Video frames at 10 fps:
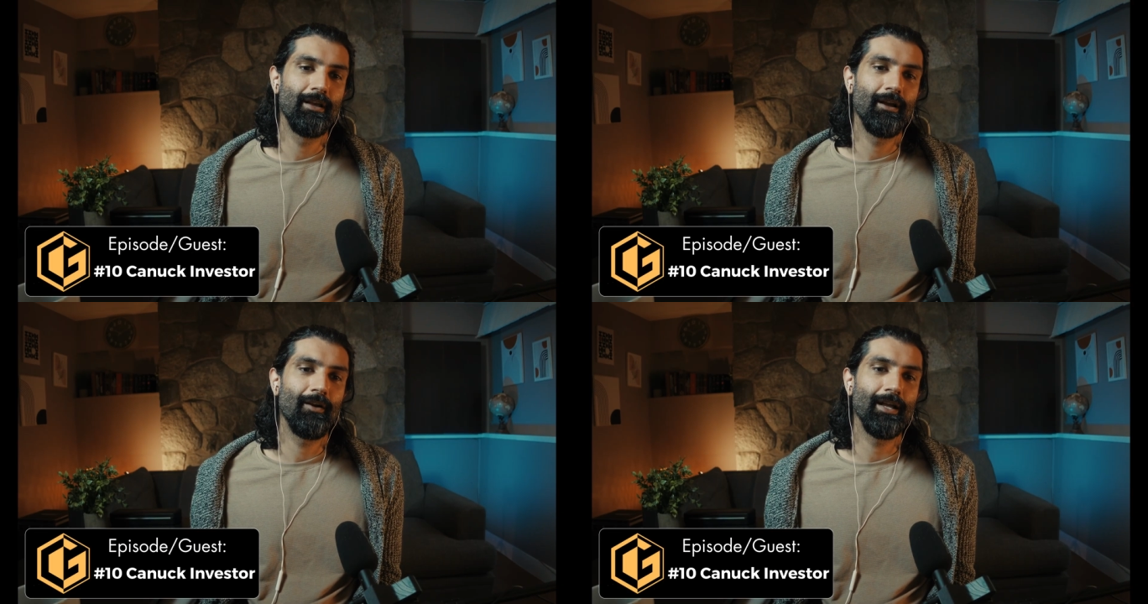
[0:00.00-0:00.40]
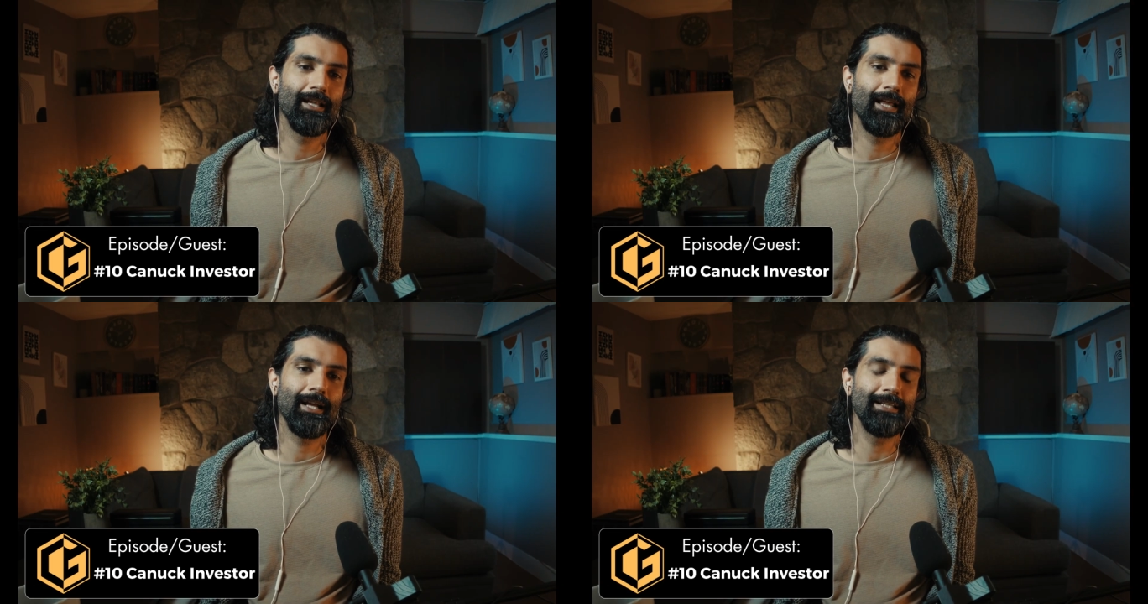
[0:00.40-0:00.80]
right?
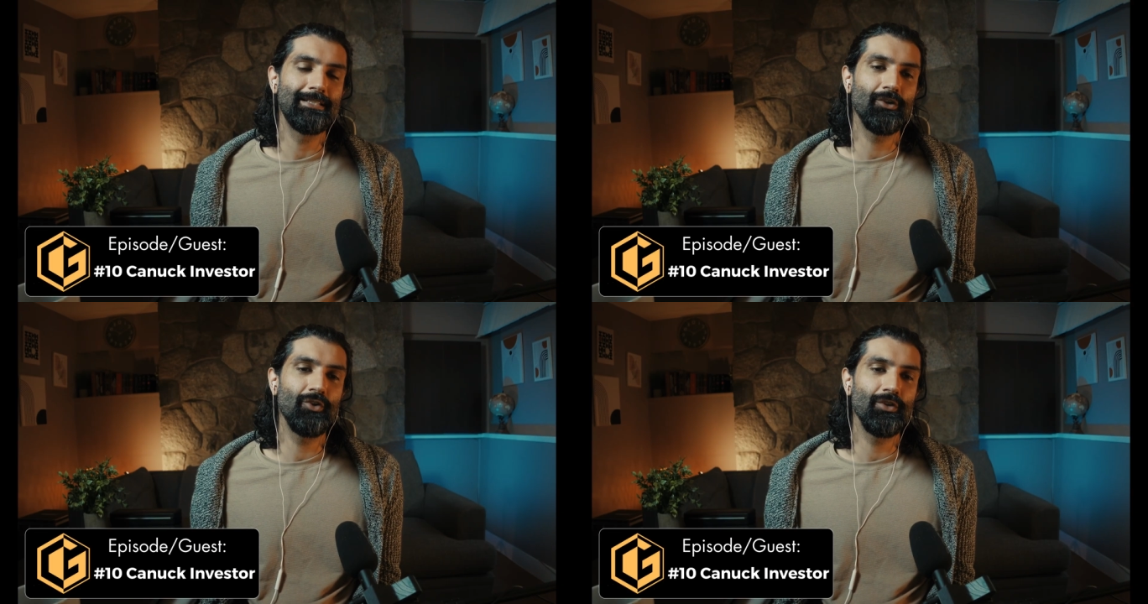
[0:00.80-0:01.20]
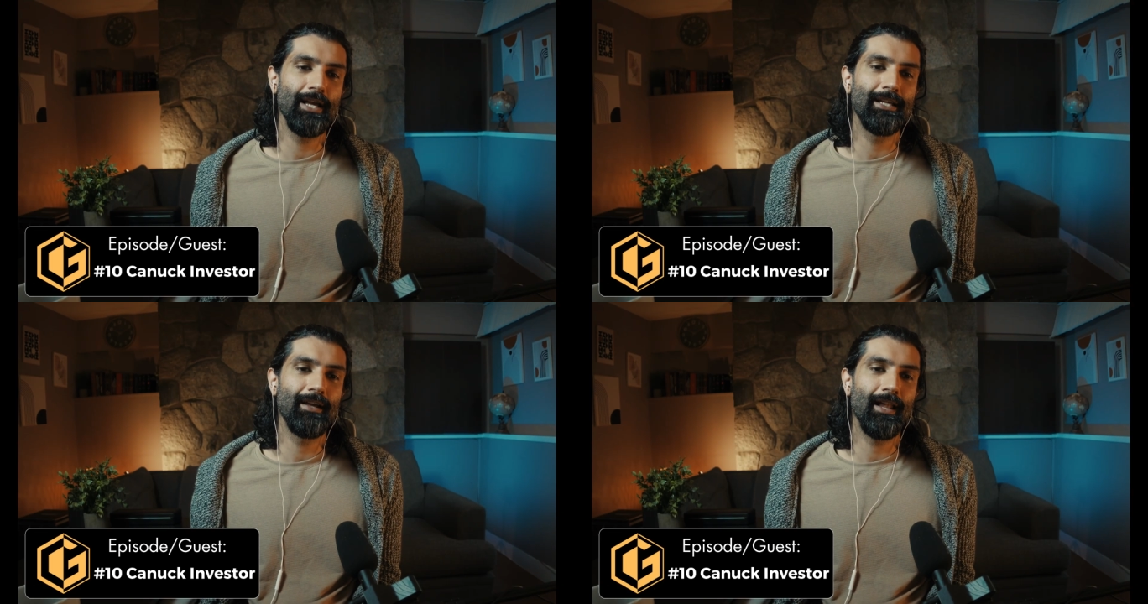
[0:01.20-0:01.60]
Like I still don't
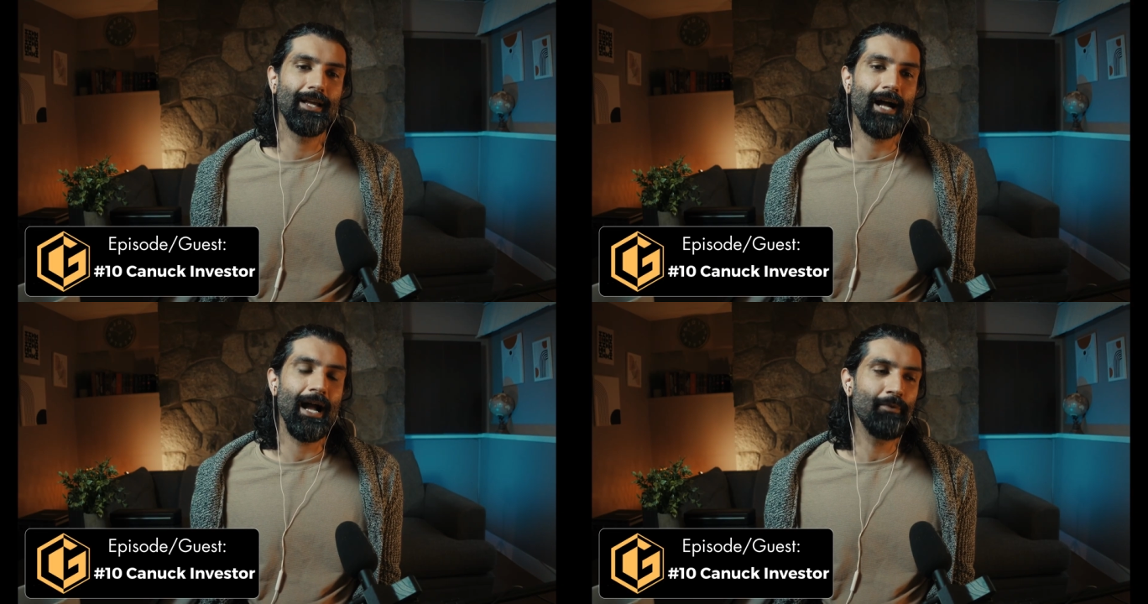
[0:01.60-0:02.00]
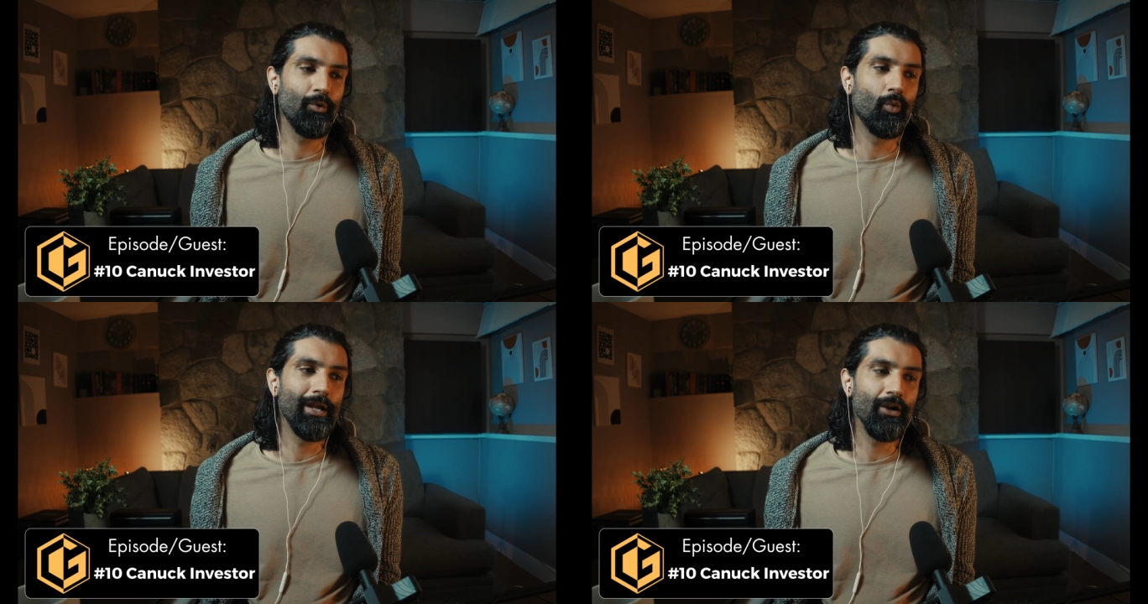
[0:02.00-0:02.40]
like I'm a
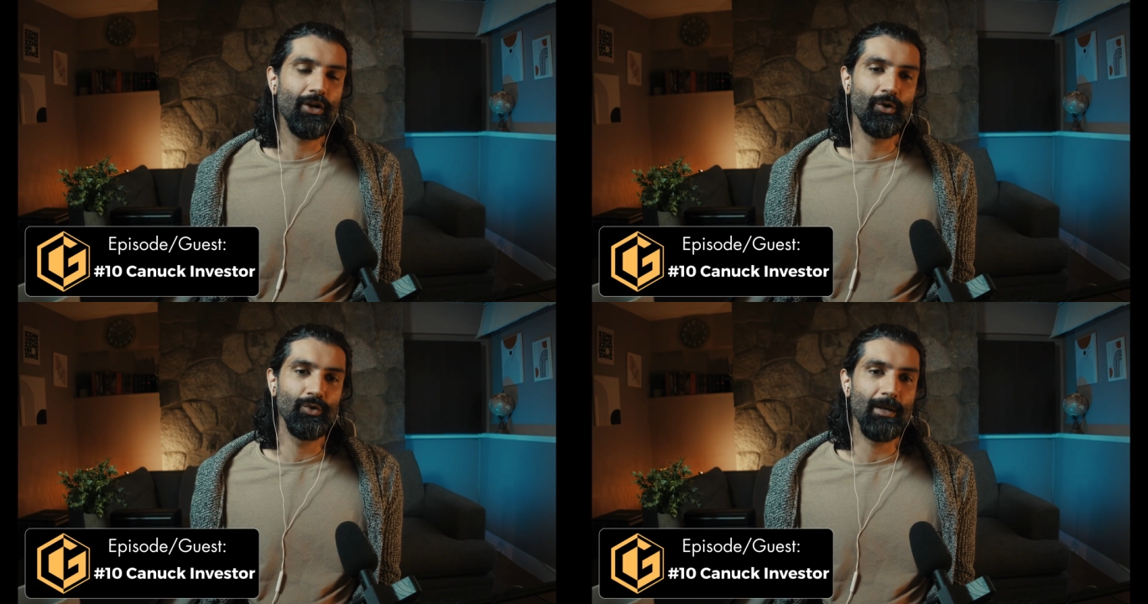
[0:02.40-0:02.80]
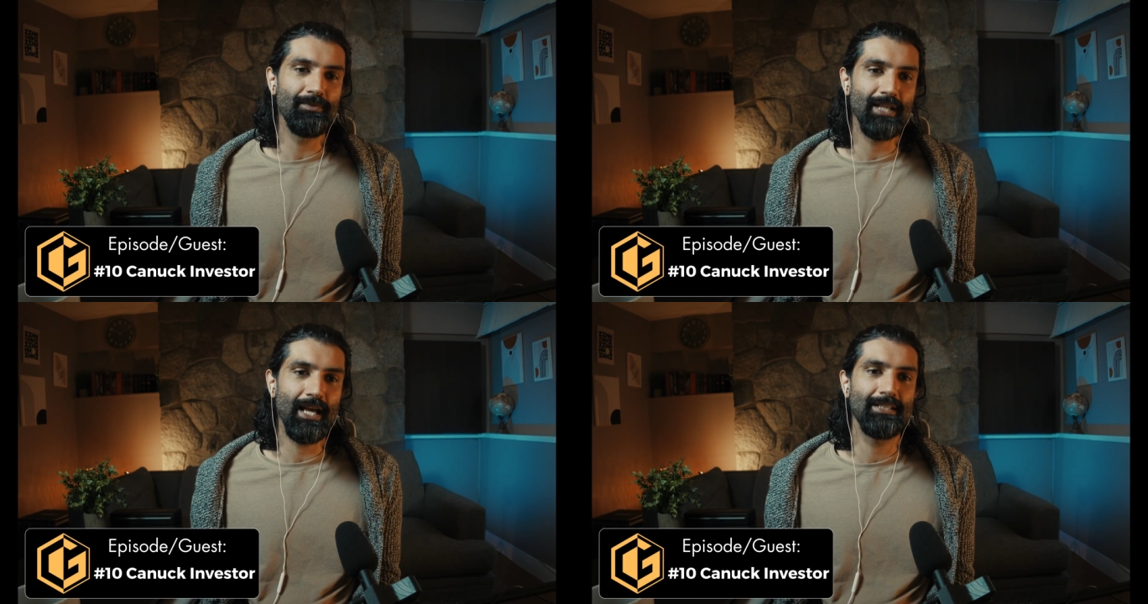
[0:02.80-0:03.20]
weirdo who's
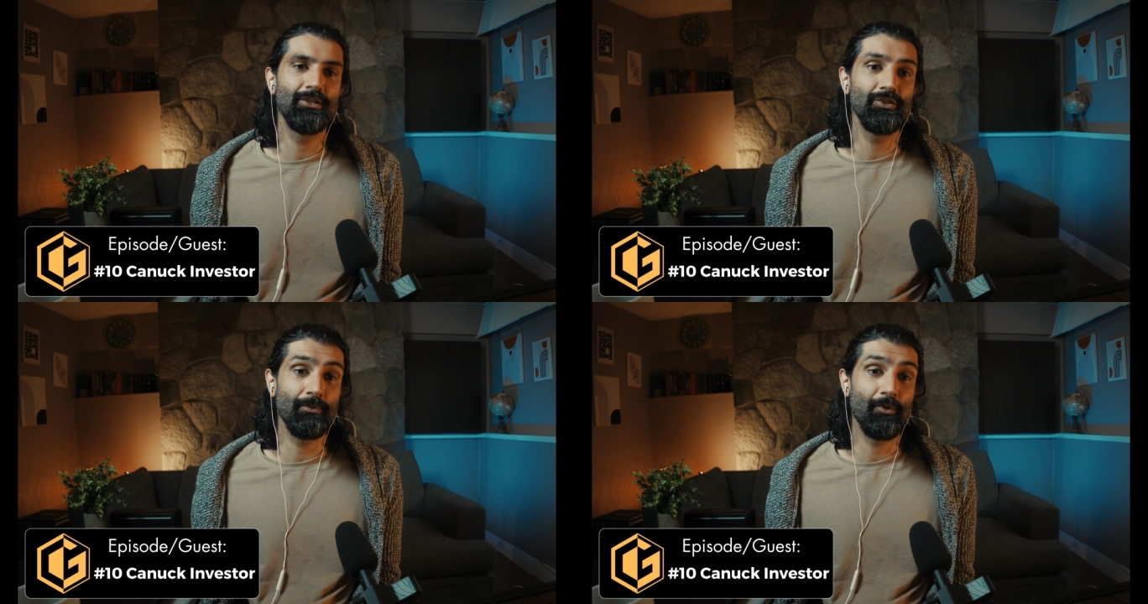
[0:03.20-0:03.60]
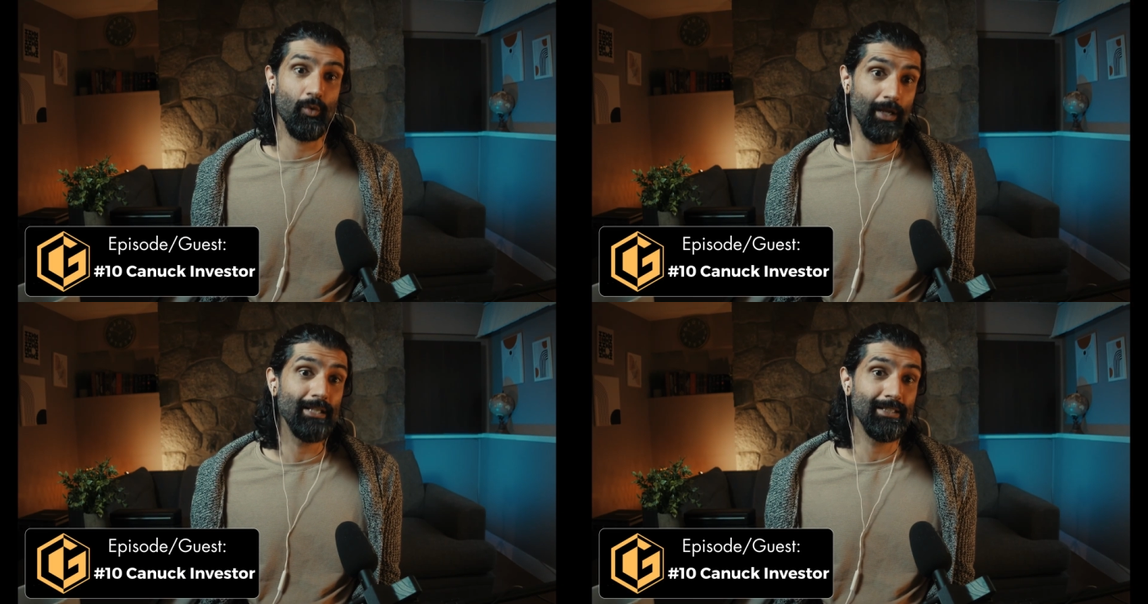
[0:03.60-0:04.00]
obsessed and do some
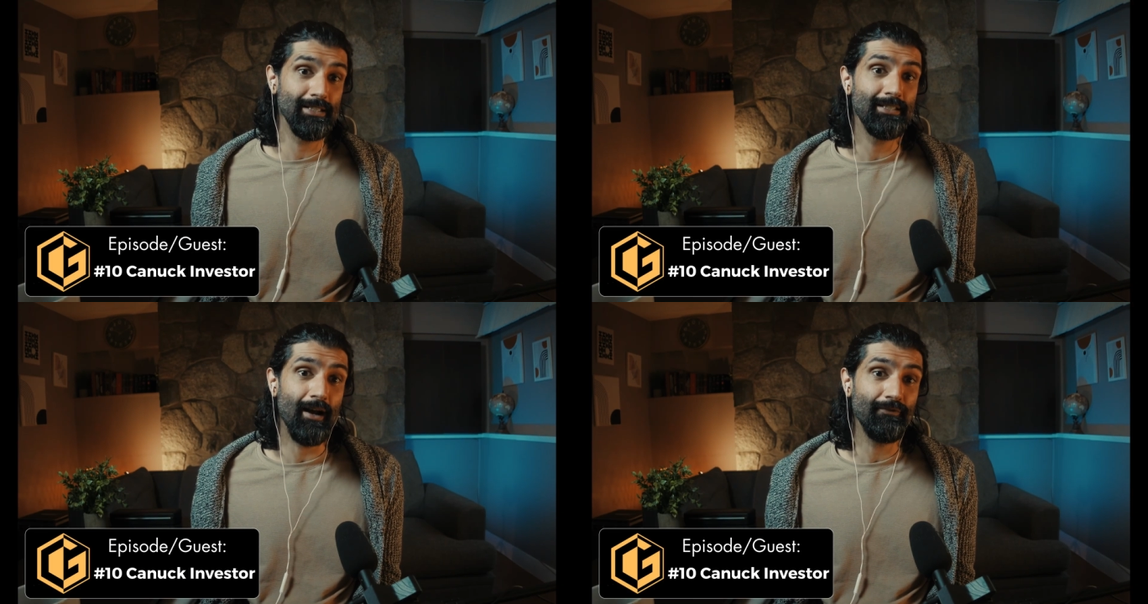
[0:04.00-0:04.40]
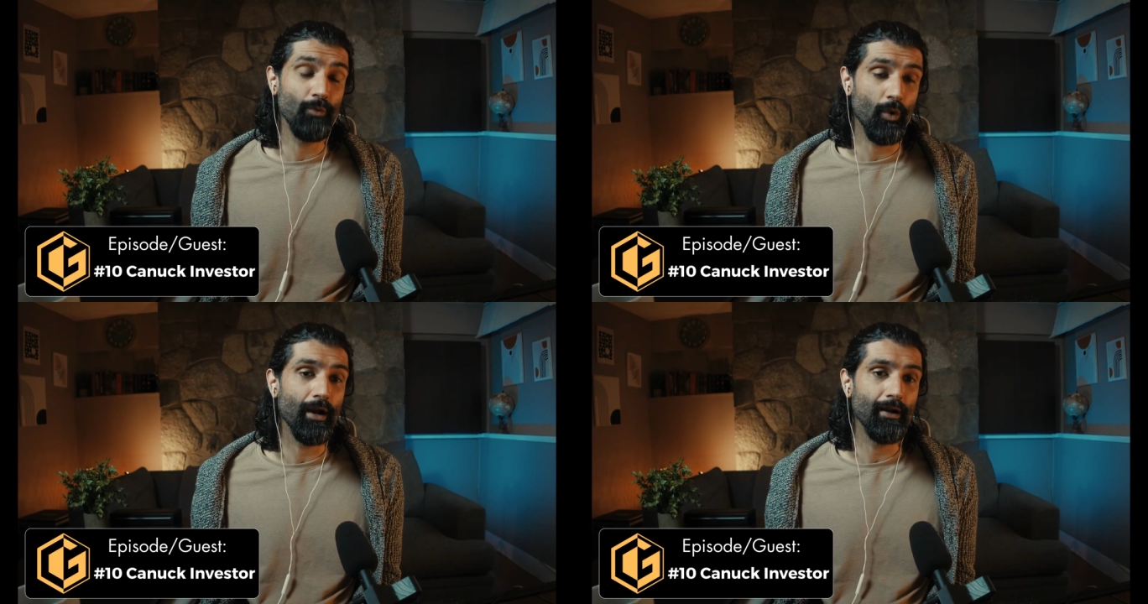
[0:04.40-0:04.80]
crazy stuff
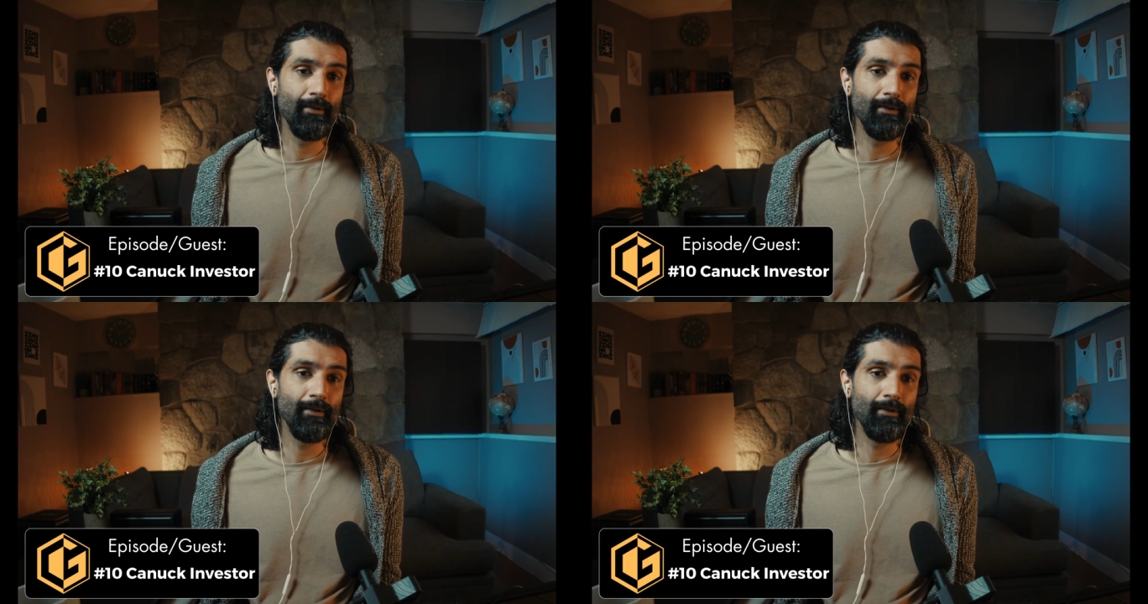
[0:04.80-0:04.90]
where